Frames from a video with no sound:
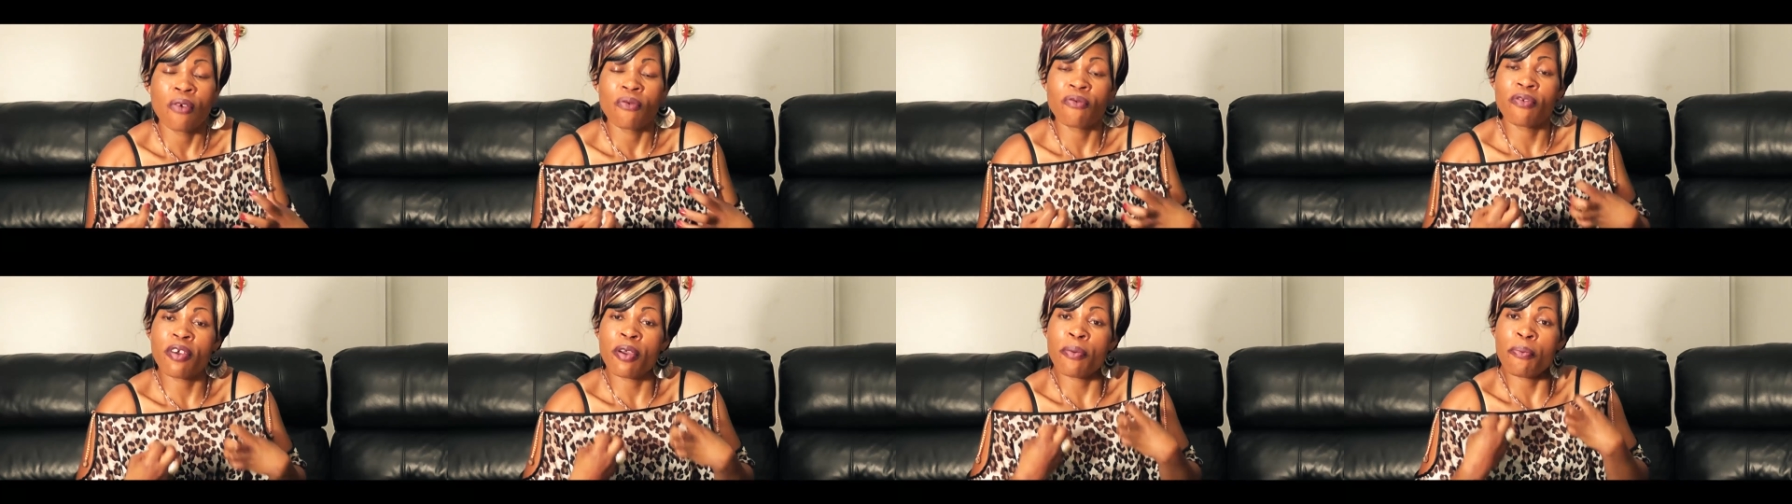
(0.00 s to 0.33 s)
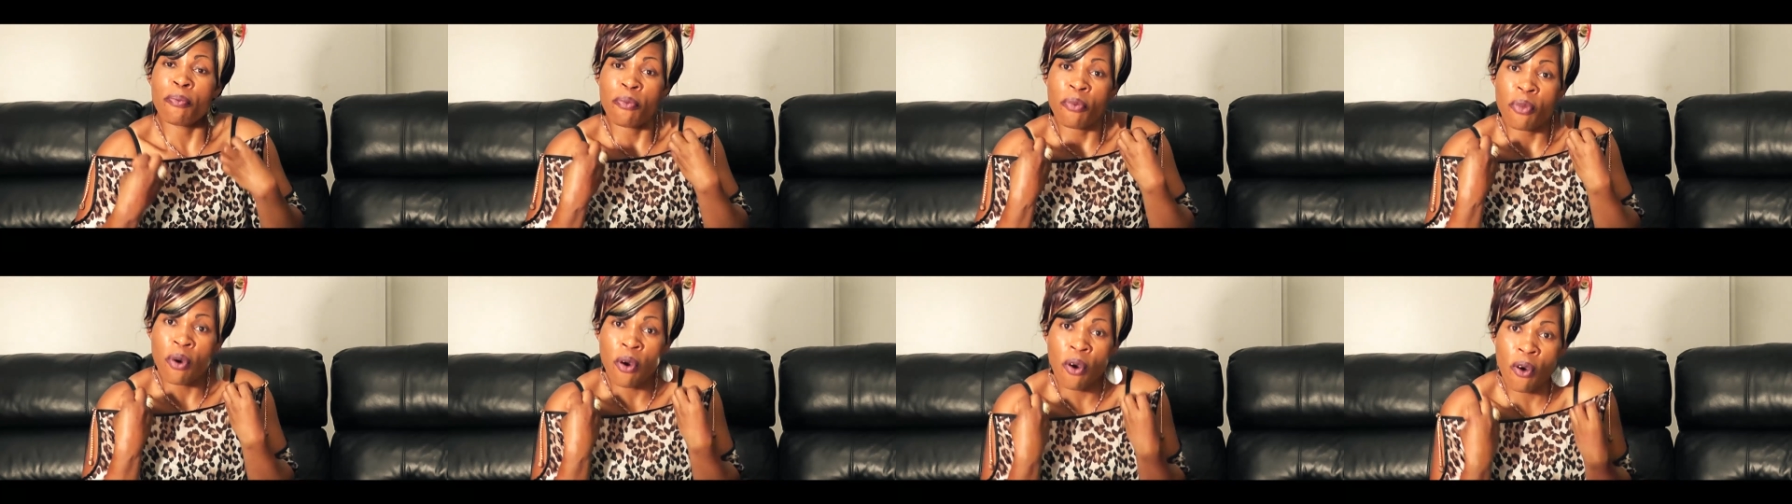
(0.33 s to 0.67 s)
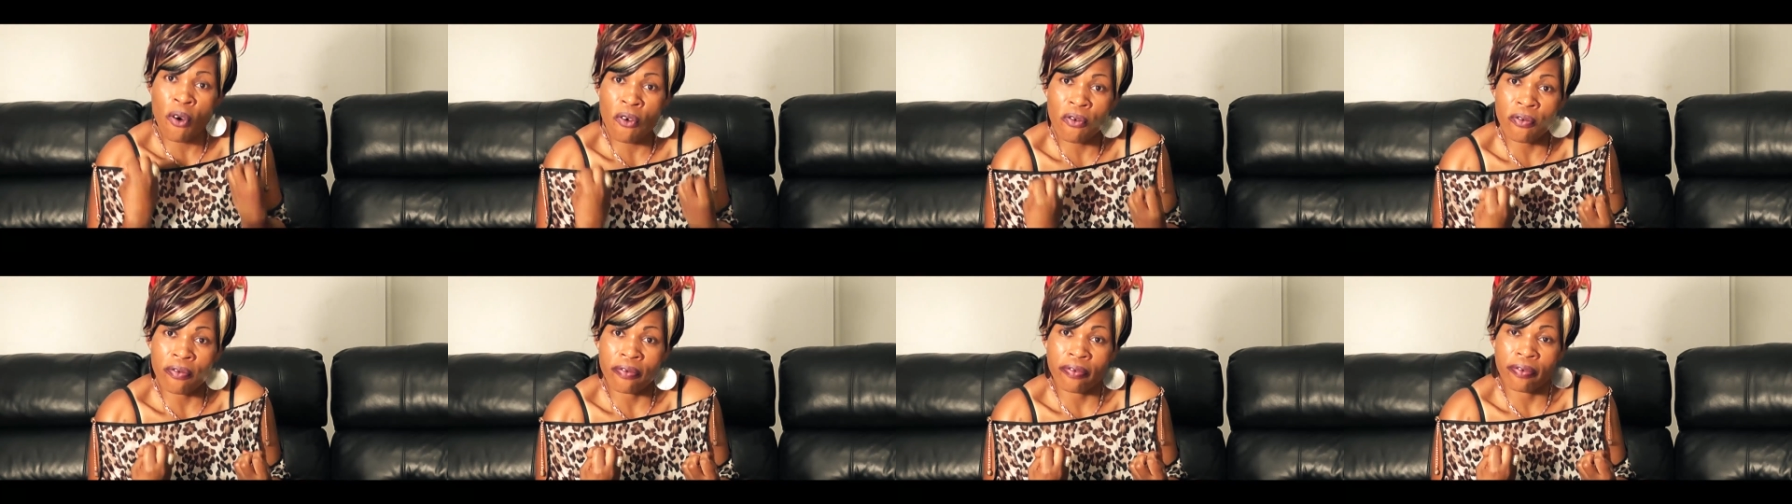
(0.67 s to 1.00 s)

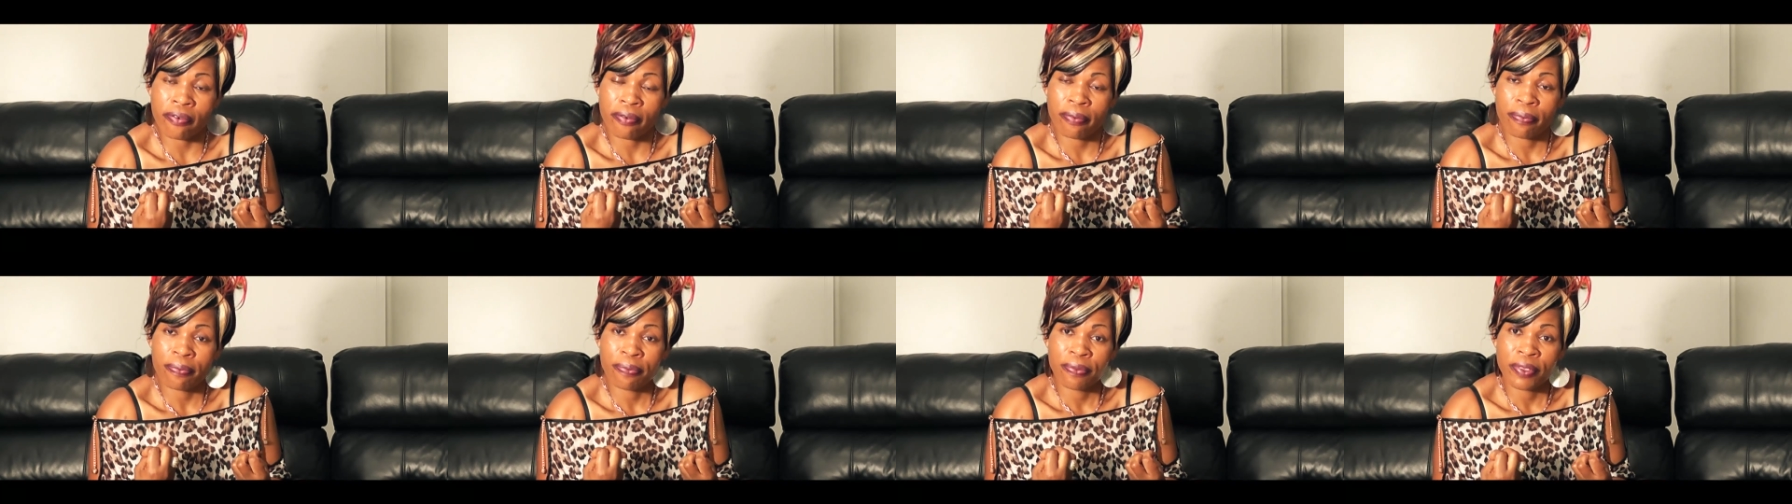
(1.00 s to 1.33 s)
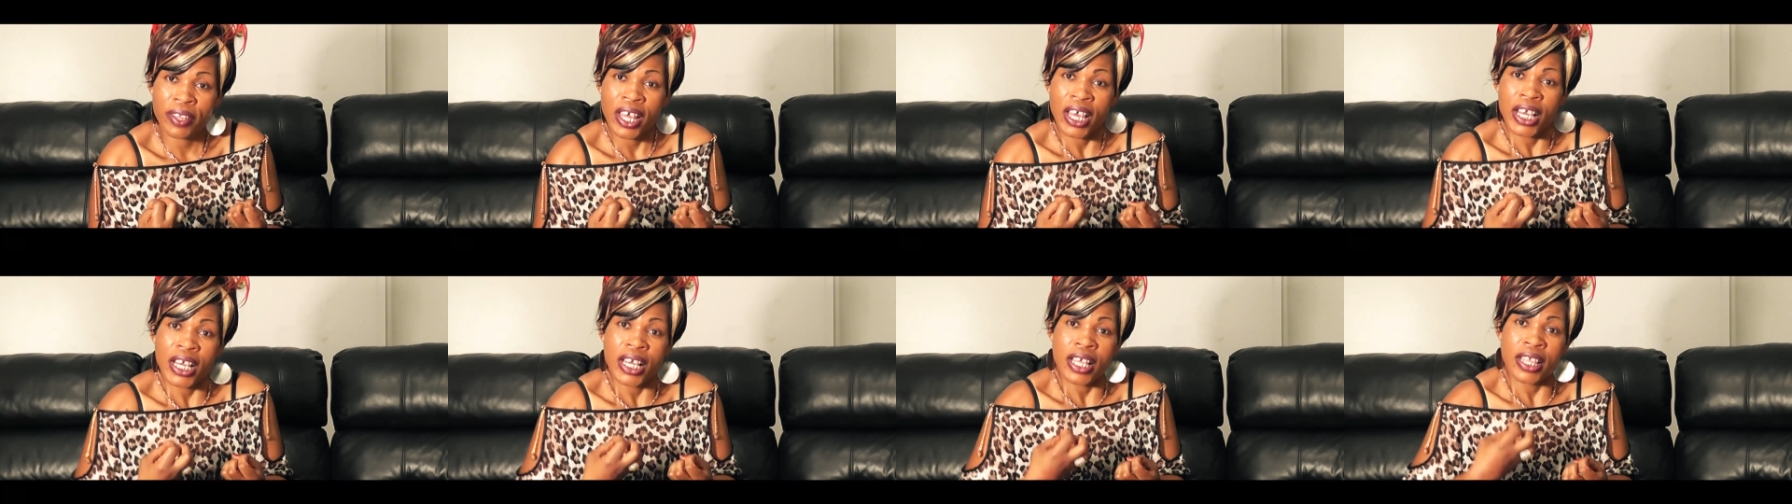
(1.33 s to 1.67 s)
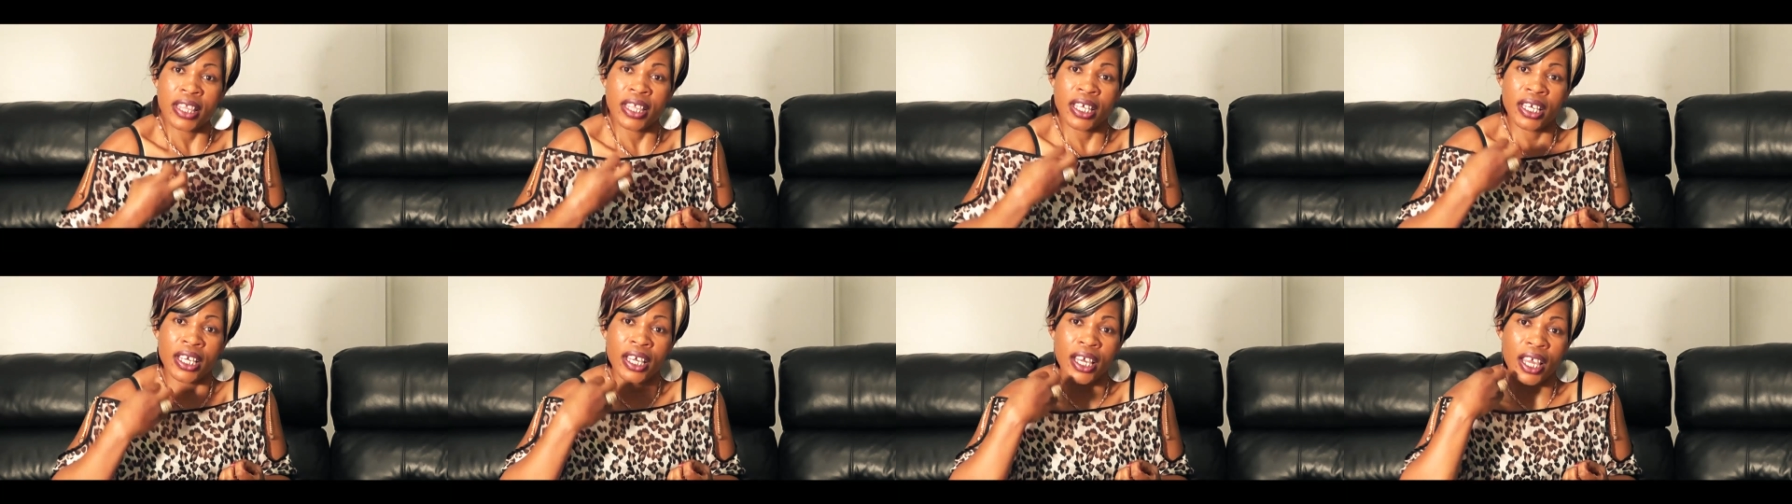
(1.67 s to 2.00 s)
Remove
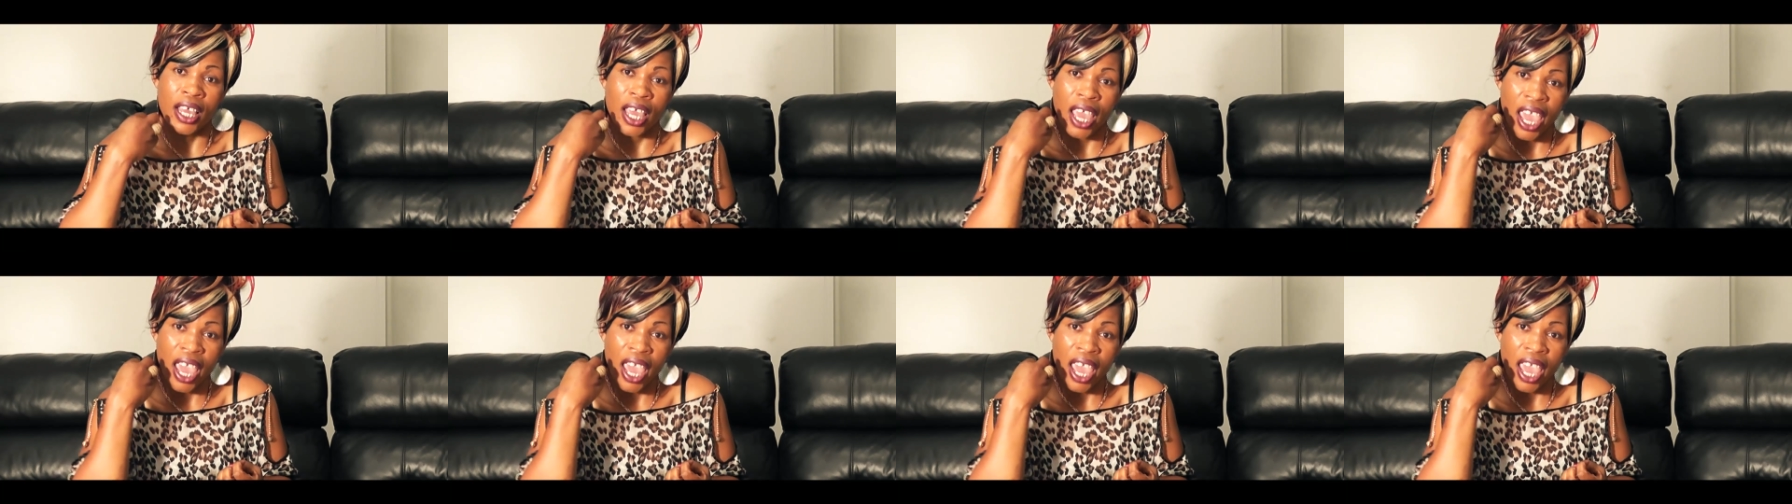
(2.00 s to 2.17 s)
the